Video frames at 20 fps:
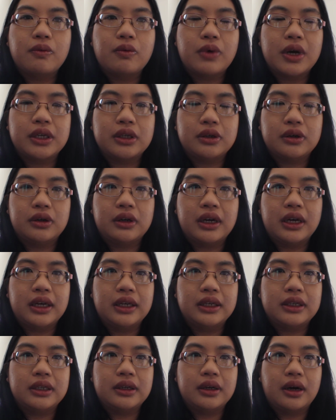
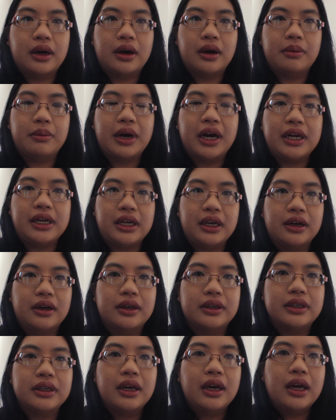westernized
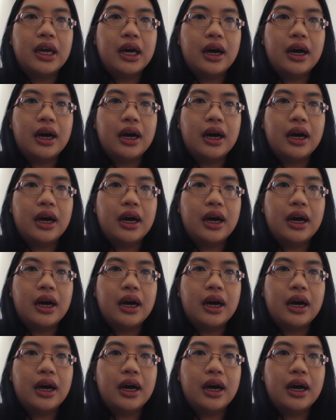ideals,